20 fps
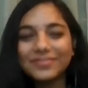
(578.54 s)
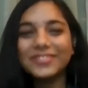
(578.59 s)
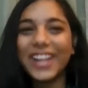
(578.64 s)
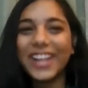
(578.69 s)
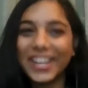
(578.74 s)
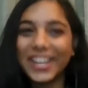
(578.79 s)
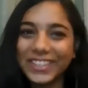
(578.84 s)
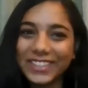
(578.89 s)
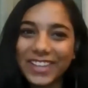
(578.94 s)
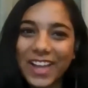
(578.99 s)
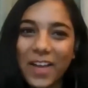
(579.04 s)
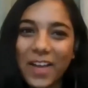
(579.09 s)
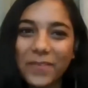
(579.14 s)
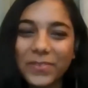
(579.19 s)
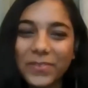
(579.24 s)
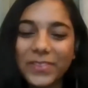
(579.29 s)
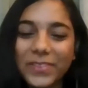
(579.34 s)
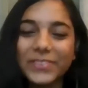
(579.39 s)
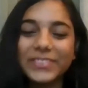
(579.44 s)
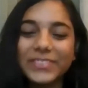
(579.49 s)
Right,
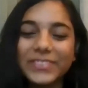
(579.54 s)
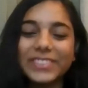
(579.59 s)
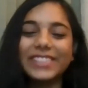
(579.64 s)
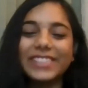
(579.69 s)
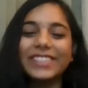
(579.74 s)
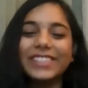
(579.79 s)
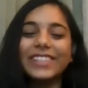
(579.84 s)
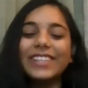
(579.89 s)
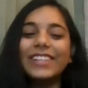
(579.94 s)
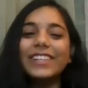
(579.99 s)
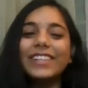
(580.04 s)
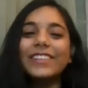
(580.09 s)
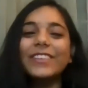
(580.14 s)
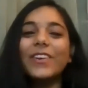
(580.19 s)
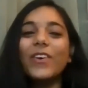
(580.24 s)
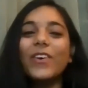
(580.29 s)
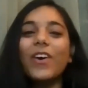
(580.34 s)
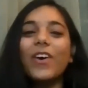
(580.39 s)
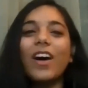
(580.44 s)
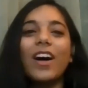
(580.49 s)
absolutely.
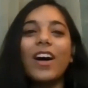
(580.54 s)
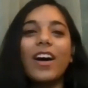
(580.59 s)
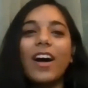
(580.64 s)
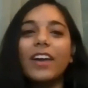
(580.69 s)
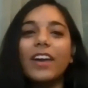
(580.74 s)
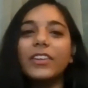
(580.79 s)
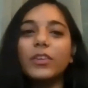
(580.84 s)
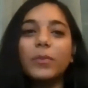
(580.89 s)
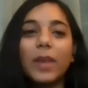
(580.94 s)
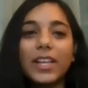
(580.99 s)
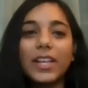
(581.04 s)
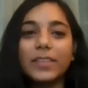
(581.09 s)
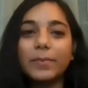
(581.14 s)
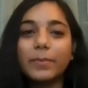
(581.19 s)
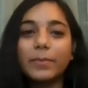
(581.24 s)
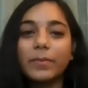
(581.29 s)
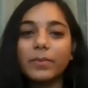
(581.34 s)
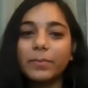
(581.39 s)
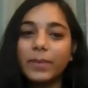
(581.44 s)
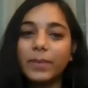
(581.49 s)
So you must
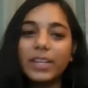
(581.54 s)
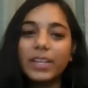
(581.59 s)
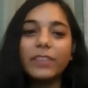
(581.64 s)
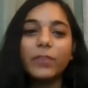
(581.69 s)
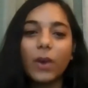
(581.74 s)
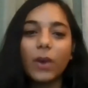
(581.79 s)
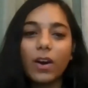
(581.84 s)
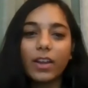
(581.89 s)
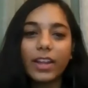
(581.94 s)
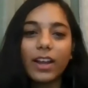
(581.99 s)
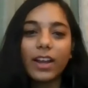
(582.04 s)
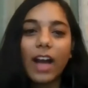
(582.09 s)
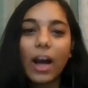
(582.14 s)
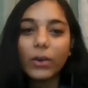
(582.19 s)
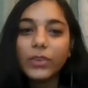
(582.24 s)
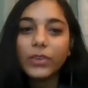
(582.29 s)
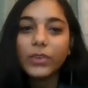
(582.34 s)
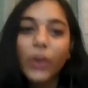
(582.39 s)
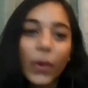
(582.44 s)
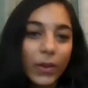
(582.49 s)
be working
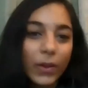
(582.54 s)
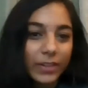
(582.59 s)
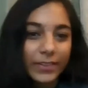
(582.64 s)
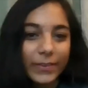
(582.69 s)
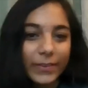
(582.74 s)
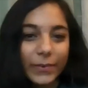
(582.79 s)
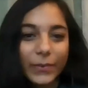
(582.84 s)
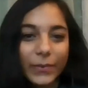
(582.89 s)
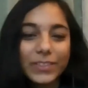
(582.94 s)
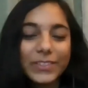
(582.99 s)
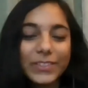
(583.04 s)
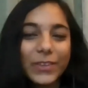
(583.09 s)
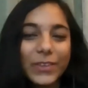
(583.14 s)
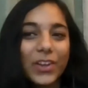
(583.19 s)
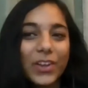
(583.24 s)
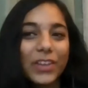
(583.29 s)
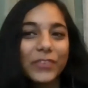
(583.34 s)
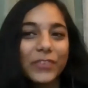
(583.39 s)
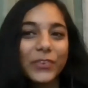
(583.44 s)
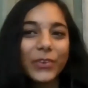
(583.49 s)
out also. So
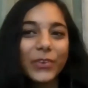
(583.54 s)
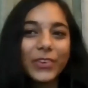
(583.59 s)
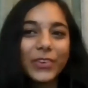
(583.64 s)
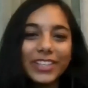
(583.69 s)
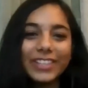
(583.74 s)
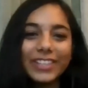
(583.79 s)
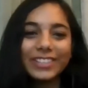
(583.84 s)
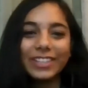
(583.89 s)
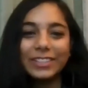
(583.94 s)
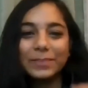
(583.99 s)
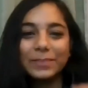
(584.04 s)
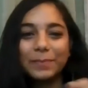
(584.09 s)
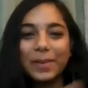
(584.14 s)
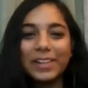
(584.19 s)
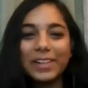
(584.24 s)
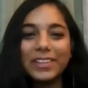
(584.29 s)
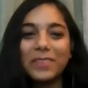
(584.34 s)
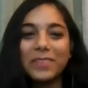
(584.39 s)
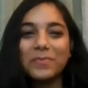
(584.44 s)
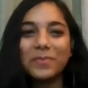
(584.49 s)
if you could
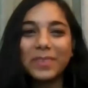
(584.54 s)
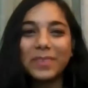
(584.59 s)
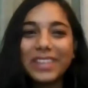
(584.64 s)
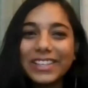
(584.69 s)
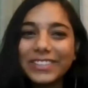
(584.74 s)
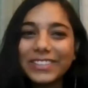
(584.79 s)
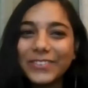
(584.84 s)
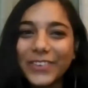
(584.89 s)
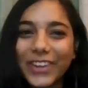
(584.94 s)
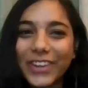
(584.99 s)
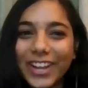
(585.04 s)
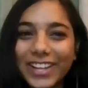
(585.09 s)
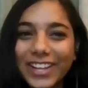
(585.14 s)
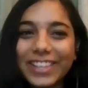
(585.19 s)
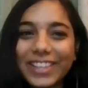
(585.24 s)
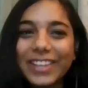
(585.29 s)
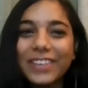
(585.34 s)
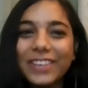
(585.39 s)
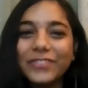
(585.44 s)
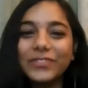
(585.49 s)
spill the beans for us,
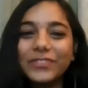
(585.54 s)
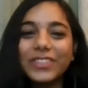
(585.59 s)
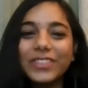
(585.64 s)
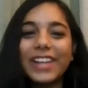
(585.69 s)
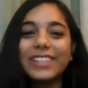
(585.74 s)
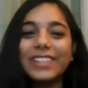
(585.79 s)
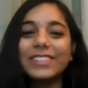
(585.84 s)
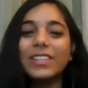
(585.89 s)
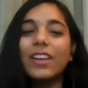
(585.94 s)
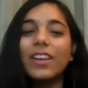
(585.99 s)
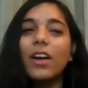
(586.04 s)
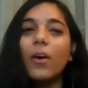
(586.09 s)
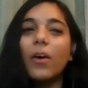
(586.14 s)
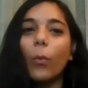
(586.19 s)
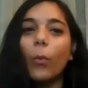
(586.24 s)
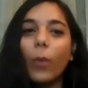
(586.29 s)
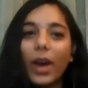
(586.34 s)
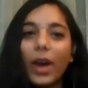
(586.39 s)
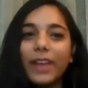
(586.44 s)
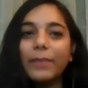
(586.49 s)
if there's
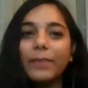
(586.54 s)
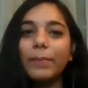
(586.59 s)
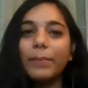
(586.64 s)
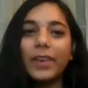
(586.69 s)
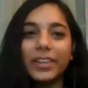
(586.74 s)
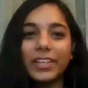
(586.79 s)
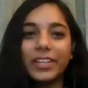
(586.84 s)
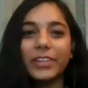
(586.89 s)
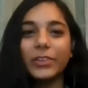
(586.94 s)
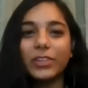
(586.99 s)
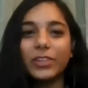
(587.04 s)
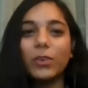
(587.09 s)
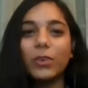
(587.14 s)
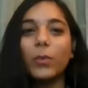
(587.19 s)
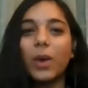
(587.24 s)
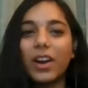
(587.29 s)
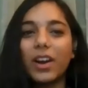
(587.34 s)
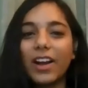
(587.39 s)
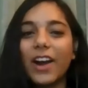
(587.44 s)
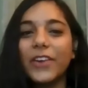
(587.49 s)
one particular
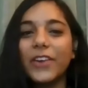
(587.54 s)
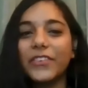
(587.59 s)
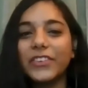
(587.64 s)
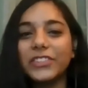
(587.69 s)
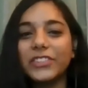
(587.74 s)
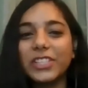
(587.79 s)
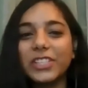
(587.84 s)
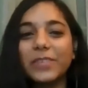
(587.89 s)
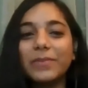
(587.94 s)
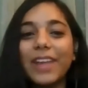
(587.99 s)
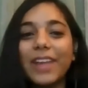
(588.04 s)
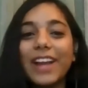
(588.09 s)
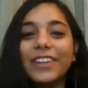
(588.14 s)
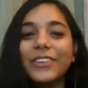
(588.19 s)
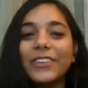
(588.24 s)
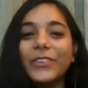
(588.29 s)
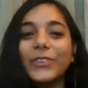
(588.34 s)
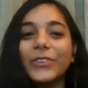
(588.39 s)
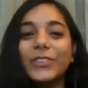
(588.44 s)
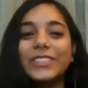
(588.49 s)
workout regime that
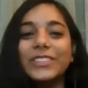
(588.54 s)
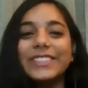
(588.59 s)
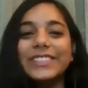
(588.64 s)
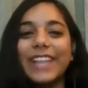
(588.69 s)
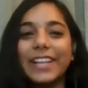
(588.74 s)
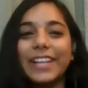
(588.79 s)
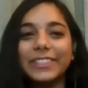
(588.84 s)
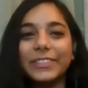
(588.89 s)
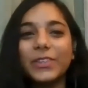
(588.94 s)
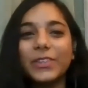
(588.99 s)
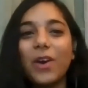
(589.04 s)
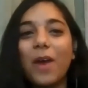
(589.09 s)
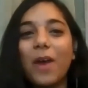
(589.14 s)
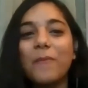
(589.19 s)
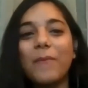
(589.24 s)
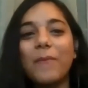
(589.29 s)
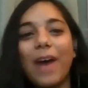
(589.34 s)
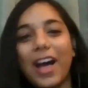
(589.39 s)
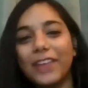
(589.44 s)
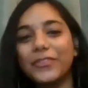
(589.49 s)
sets you
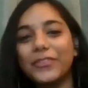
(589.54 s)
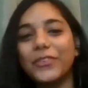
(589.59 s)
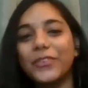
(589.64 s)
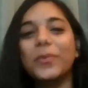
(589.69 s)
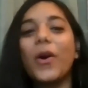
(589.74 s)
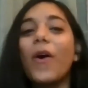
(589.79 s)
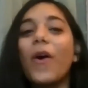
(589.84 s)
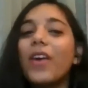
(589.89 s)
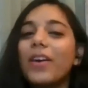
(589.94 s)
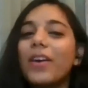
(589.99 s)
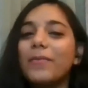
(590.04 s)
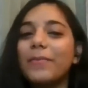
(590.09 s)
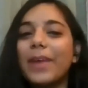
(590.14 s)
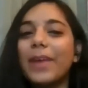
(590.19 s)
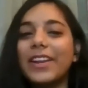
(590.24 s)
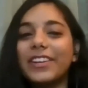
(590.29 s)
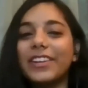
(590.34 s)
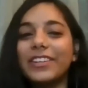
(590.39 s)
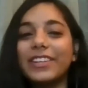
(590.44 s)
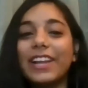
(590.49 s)
apart from your
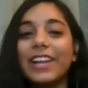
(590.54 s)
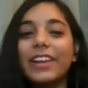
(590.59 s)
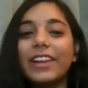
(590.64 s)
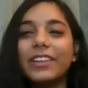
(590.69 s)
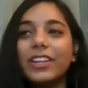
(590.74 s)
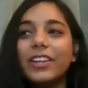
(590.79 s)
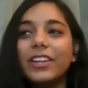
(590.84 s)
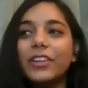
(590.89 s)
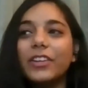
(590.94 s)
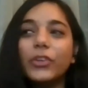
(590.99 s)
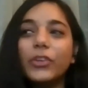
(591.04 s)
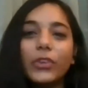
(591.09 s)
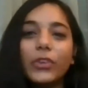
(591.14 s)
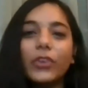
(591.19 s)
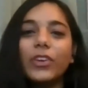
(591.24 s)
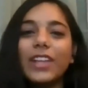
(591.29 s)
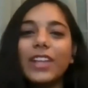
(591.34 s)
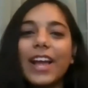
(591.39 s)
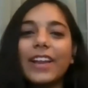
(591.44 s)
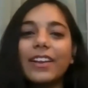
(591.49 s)
competitors, like
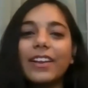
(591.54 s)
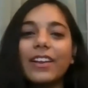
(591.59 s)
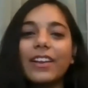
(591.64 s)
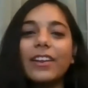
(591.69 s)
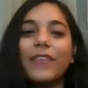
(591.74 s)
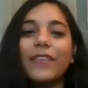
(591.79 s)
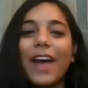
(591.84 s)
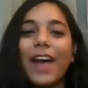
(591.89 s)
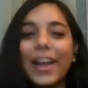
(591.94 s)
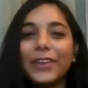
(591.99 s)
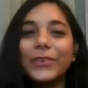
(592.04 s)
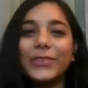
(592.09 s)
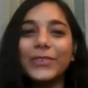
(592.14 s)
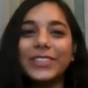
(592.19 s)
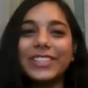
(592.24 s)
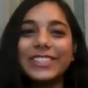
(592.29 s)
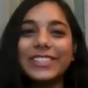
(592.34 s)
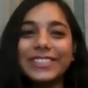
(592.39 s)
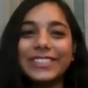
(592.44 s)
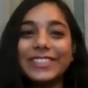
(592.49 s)
that if I do
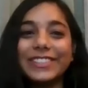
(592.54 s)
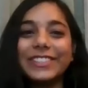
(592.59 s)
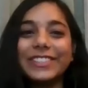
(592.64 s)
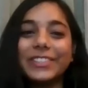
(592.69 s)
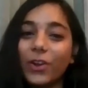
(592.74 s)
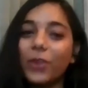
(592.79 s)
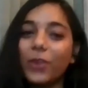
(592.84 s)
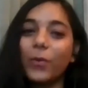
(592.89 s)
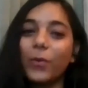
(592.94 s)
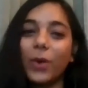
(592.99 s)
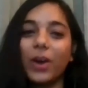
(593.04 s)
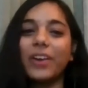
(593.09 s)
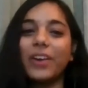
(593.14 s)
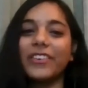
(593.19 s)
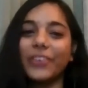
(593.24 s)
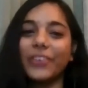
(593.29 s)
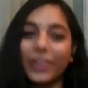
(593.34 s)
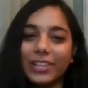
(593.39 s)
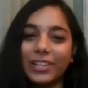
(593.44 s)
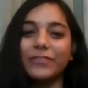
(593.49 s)
this is going to work
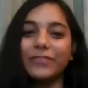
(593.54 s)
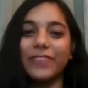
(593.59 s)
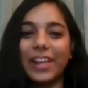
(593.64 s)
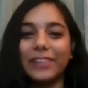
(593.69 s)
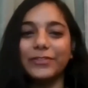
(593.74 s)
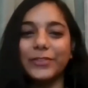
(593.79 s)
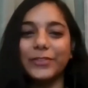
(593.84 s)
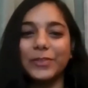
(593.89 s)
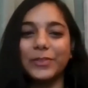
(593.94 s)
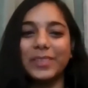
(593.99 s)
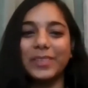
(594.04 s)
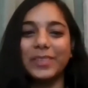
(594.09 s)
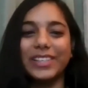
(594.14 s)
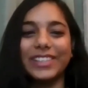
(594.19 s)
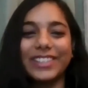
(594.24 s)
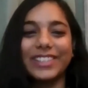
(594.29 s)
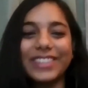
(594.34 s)
really well for me.